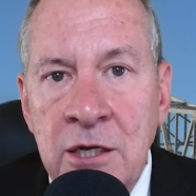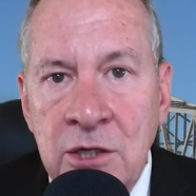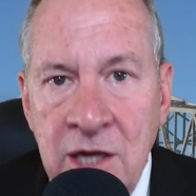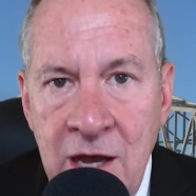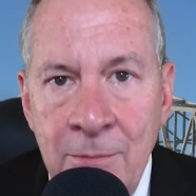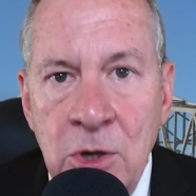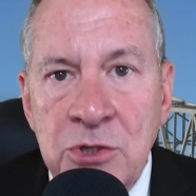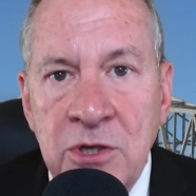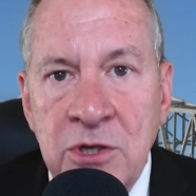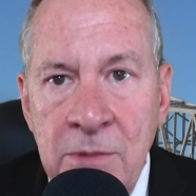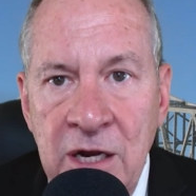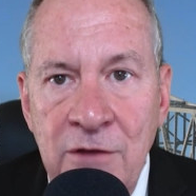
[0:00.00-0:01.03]
Commerce
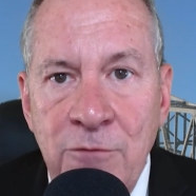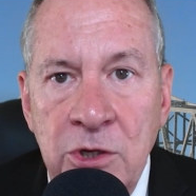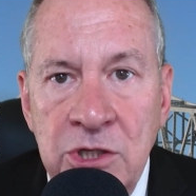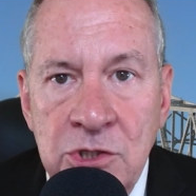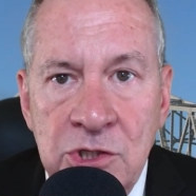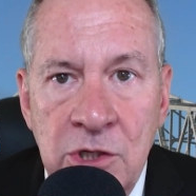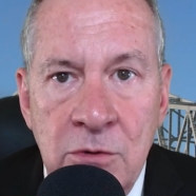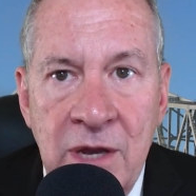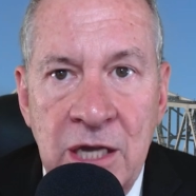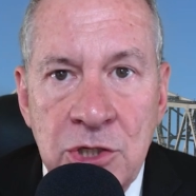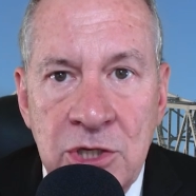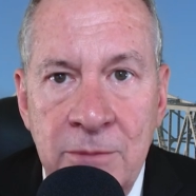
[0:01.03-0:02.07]
Committee for
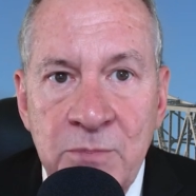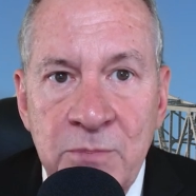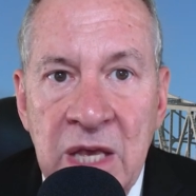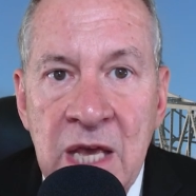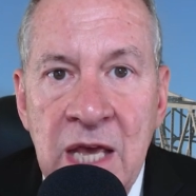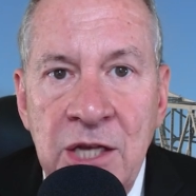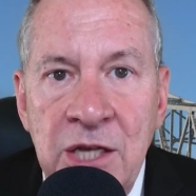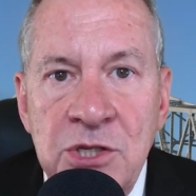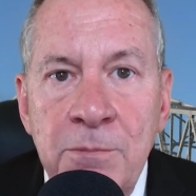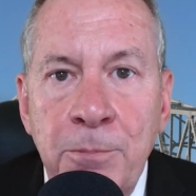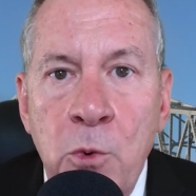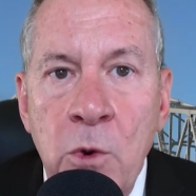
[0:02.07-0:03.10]
consideration. It is
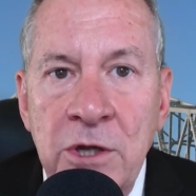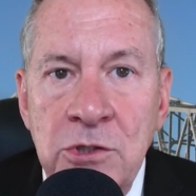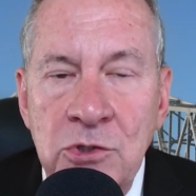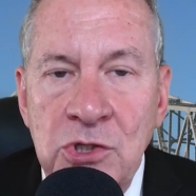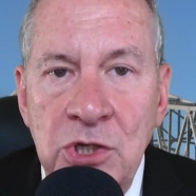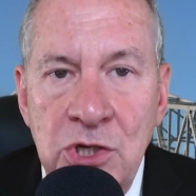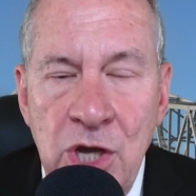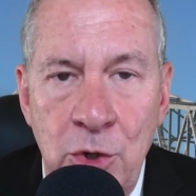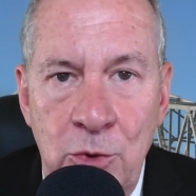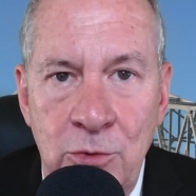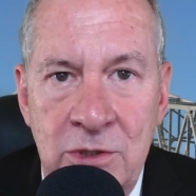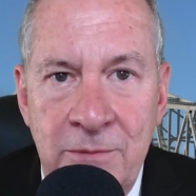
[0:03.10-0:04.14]
important to
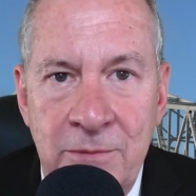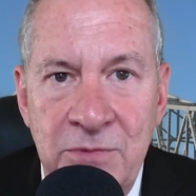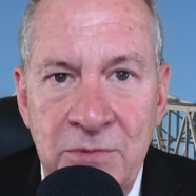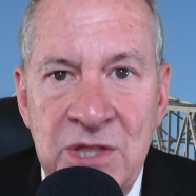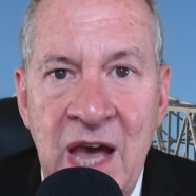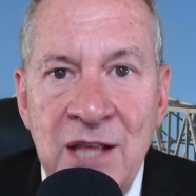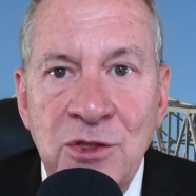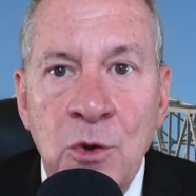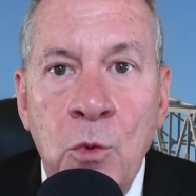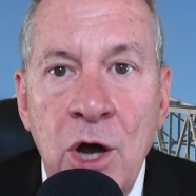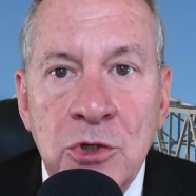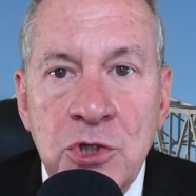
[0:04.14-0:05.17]
note that the
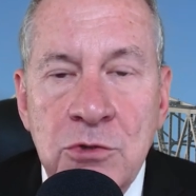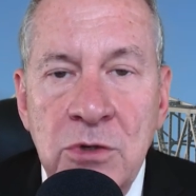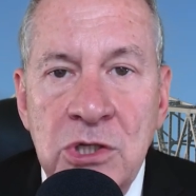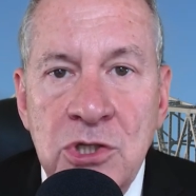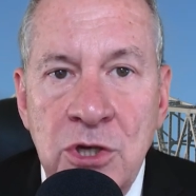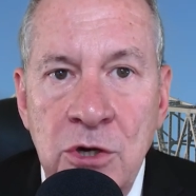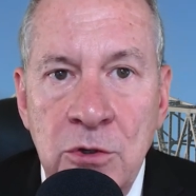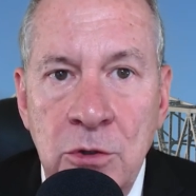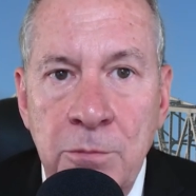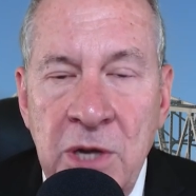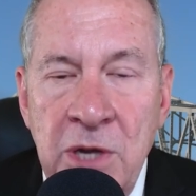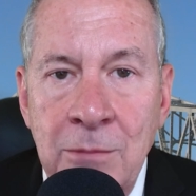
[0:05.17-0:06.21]
Wall Street Journal
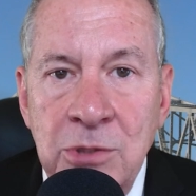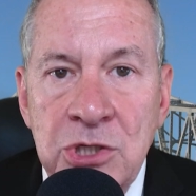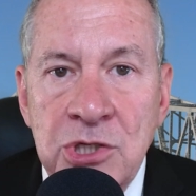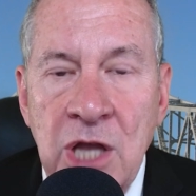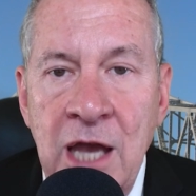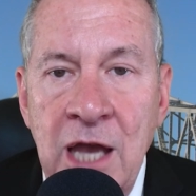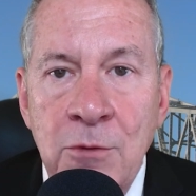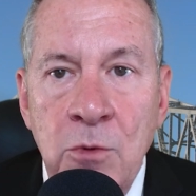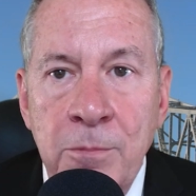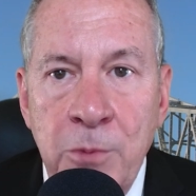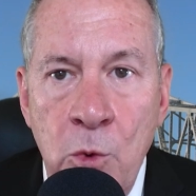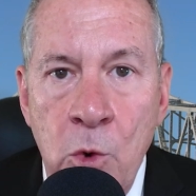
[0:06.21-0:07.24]
published a
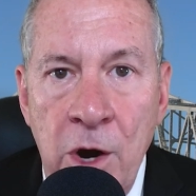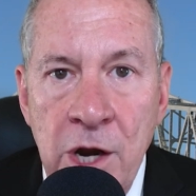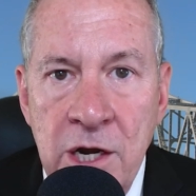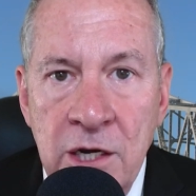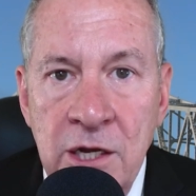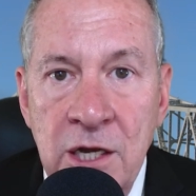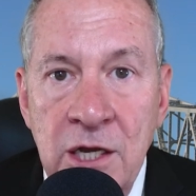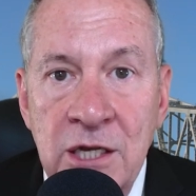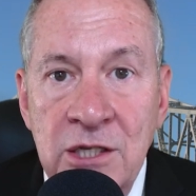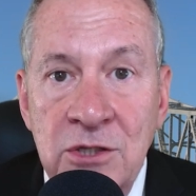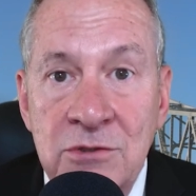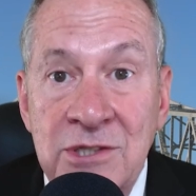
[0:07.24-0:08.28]
report
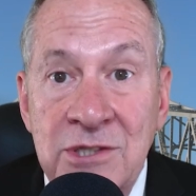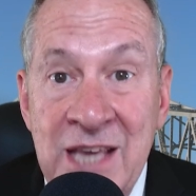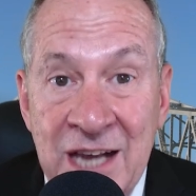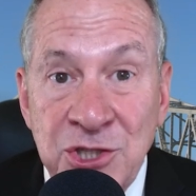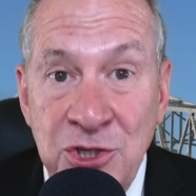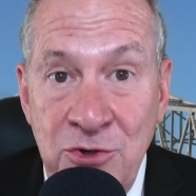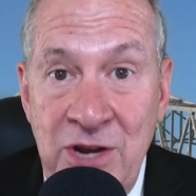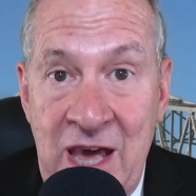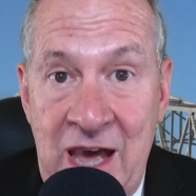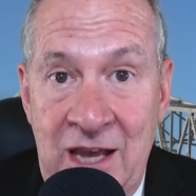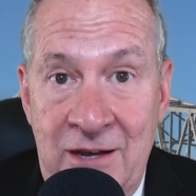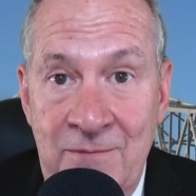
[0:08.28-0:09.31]
yesterday
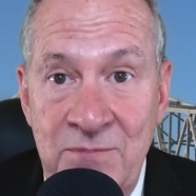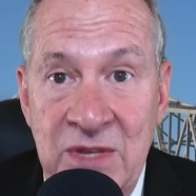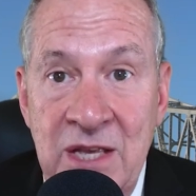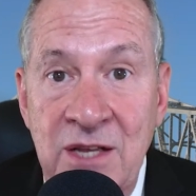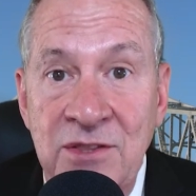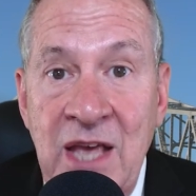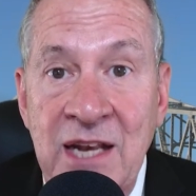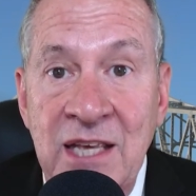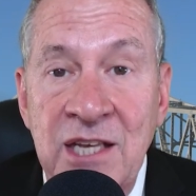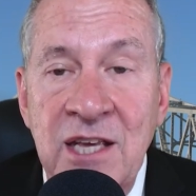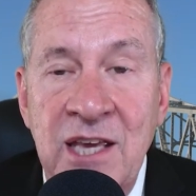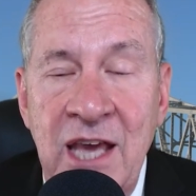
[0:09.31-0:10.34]
that
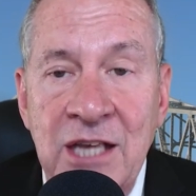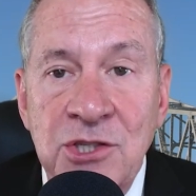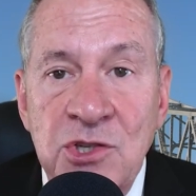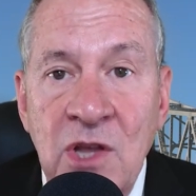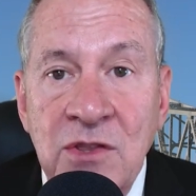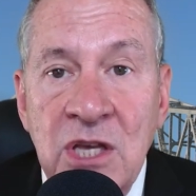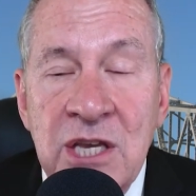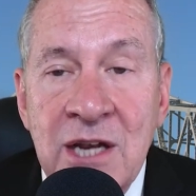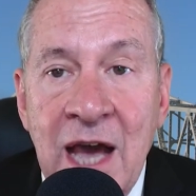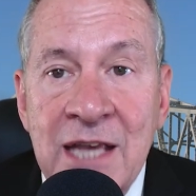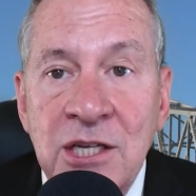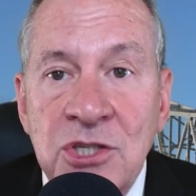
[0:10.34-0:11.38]
indicates that the United